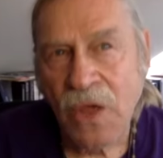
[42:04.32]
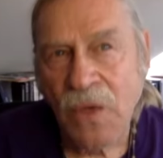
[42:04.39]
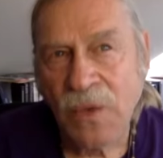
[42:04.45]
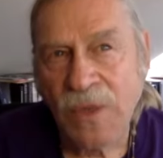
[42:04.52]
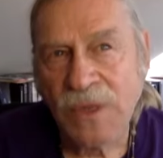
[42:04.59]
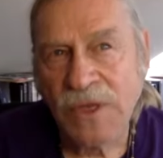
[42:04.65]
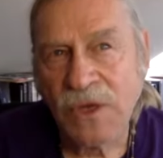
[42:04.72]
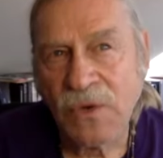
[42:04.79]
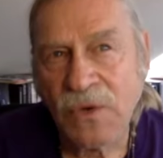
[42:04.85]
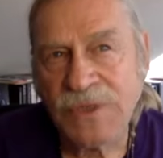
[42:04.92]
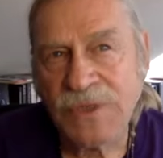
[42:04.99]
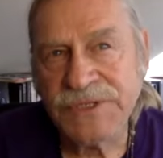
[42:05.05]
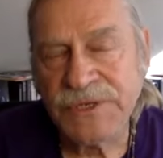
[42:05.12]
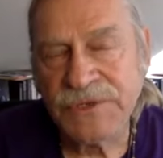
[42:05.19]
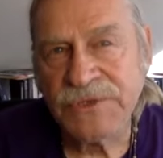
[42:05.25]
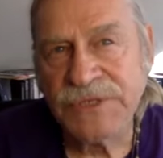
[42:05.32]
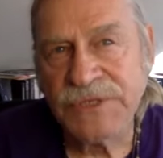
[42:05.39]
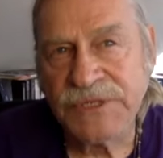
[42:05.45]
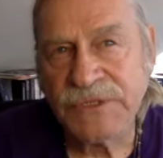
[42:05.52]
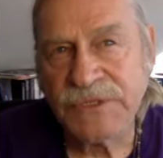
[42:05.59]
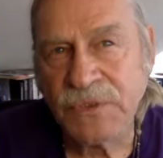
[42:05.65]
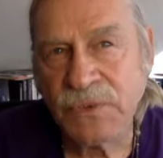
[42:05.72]
Well, you know, it's
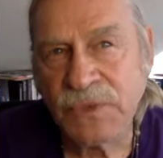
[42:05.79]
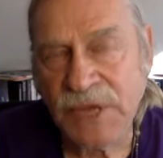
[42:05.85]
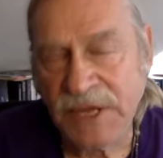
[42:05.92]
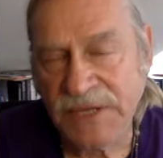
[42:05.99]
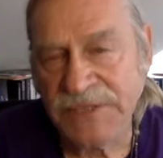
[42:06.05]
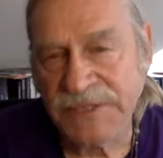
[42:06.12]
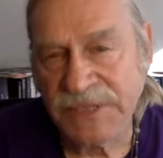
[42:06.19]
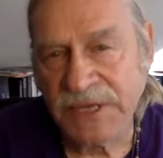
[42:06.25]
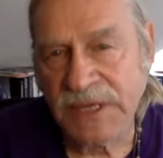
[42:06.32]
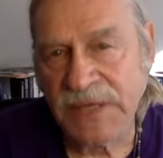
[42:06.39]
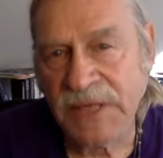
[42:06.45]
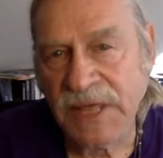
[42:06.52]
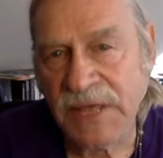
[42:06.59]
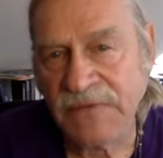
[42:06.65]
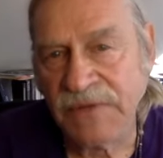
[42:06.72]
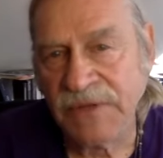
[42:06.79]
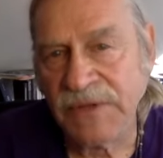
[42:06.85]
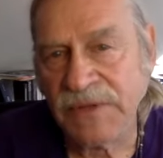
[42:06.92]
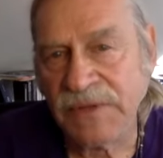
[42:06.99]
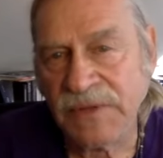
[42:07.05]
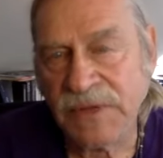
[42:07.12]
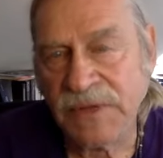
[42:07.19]
interesting too, with Einstein
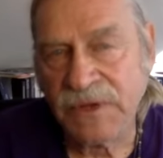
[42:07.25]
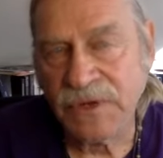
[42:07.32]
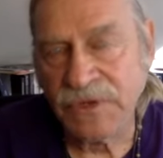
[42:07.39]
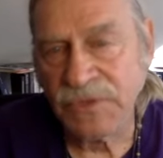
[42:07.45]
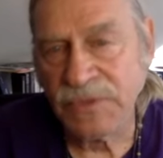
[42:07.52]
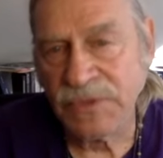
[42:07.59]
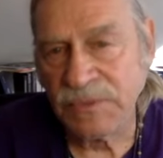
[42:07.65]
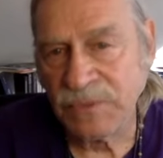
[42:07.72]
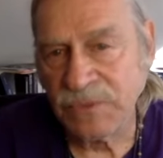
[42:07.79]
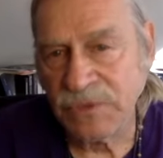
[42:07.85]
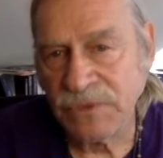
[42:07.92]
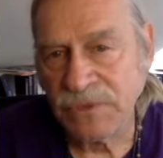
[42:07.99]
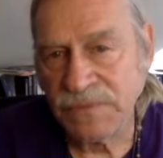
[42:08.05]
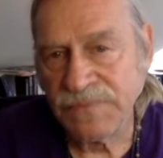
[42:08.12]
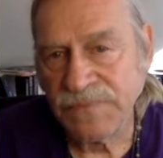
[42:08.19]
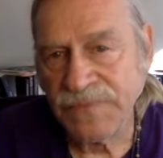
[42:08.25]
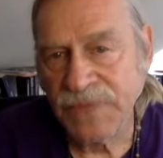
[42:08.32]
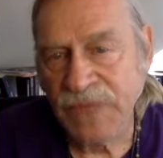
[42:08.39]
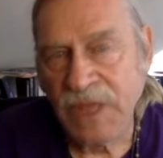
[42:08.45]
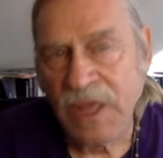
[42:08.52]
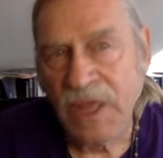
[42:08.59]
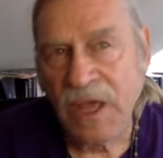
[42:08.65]
having Eris with the moon.
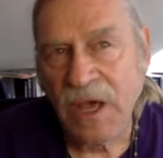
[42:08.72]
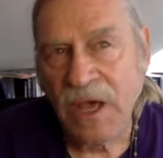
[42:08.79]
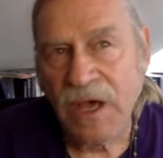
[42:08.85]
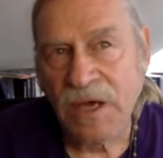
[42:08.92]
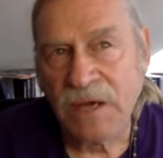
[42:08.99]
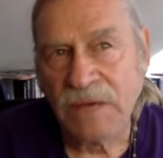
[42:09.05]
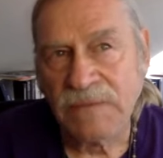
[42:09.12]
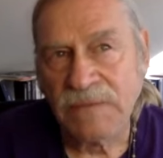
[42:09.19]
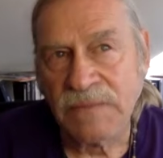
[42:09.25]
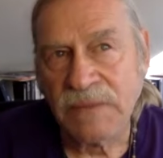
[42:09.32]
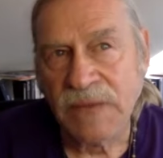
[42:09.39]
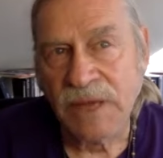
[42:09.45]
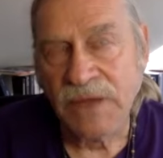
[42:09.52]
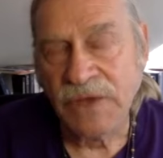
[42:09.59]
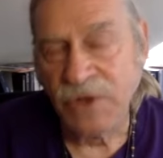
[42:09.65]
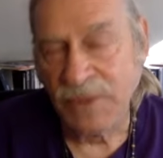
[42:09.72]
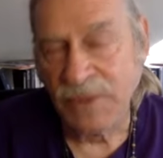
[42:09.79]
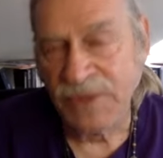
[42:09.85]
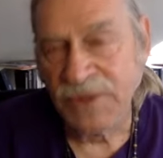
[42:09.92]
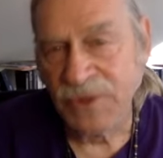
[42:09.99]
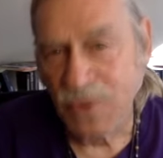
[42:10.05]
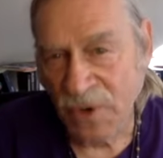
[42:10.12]
You know
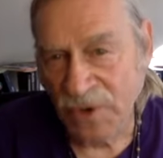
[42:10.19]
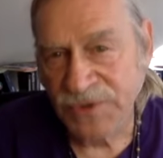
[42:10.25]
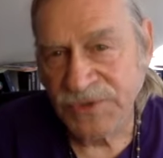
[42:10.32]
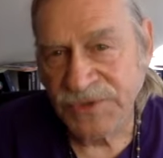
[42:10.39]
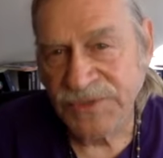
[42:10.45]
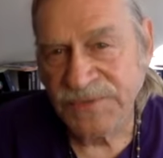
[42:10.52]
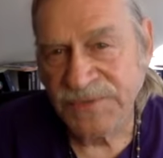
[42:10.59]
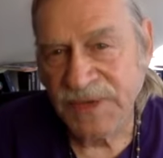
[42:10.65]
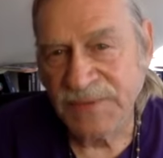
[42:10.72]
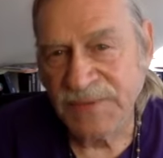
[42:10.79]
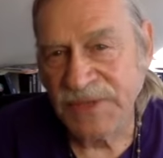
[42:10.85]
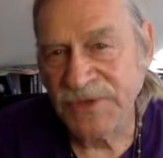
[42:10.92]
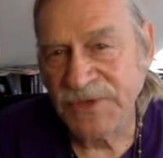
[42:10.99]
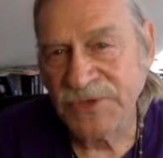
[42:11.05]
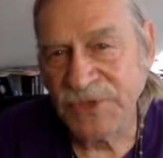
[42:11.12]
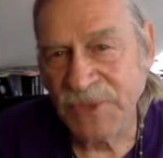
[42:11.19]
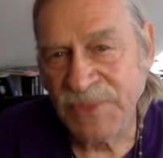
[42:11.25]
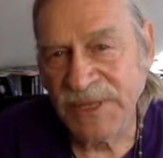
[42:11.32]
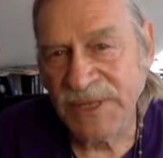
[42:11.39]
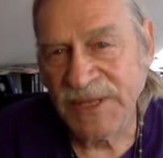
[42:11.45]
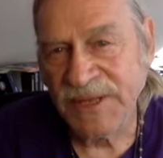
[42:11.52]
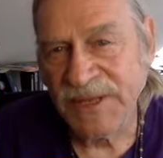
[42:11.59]
about the quotes? I mean, there's so
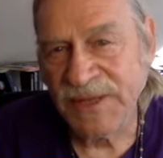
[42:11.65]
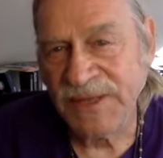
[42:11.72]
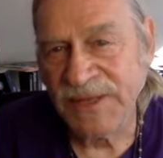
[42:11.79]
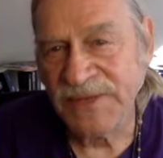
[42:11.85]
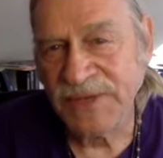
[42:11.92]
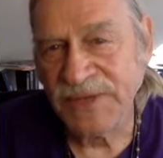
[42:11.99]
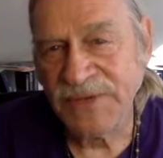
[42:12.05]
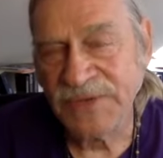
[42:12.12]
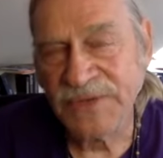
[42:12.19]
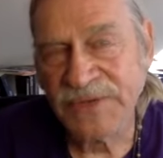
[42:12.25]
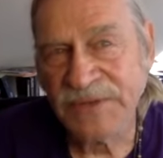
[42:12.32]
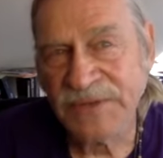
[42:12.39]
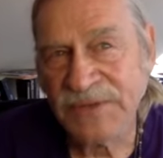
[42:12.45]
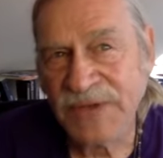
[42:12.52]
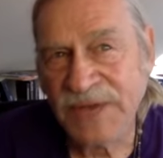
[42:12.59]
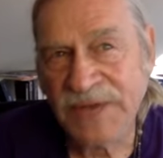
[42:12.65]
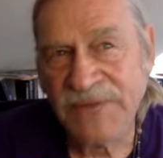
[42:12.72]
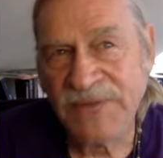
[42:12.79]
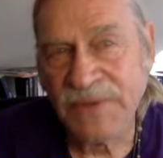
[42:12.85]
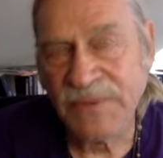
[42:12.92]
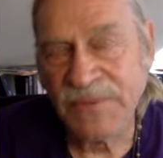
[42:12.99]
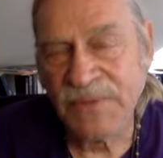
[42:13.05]
many. He's kind
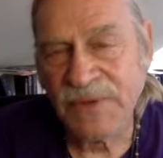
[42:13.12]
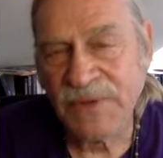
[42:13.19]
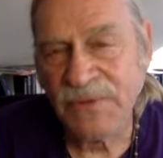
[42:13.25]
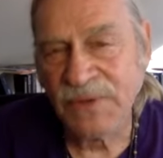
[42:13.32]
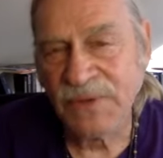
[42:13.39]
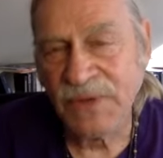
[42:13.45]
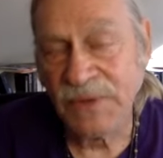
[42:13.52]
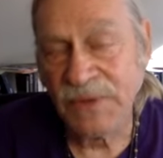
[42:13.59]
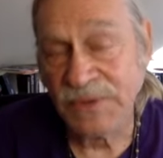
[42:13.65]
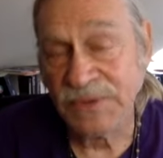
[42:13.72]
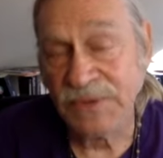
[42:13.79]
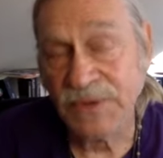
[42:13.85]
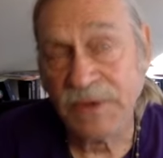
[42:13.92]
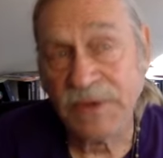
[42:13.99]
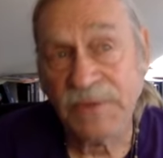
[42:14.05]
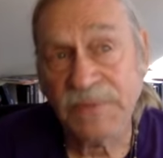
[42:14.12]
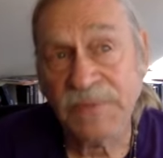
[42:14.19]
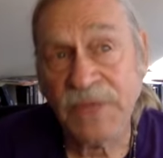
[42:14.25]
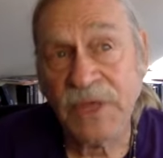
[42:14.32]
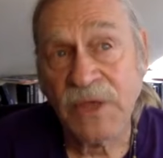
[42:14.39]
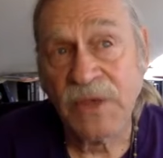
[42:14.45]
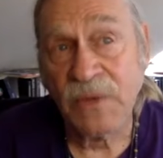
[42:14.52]
of
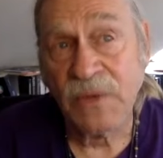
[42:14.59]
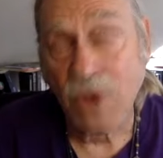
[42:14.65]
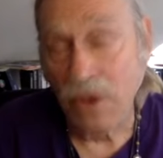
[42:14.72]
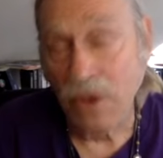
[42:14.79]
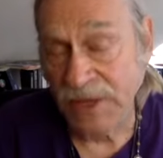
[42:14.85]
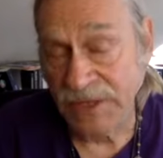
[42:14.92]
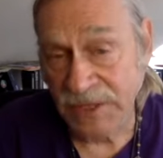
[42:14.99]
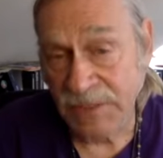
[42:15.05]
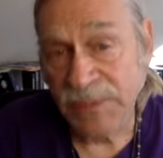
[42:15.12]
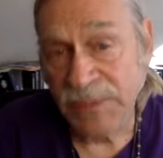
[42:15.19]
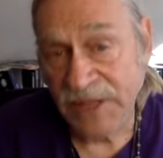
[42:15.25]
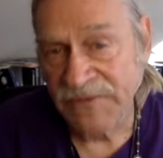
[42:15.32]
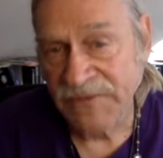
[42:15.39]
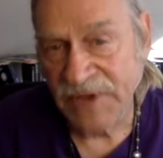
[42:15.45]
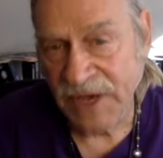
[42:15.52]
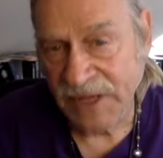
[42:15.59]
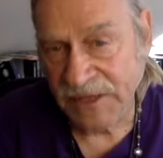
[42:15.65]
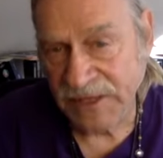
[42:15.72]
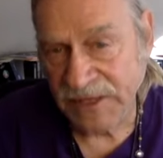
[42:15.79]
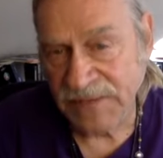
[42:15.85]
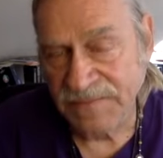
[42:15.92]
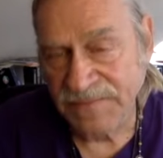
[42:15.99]
he did play the
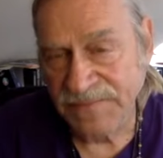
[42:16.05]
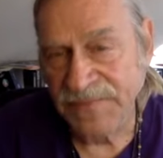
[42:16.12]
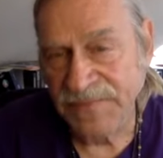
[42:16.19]
violin.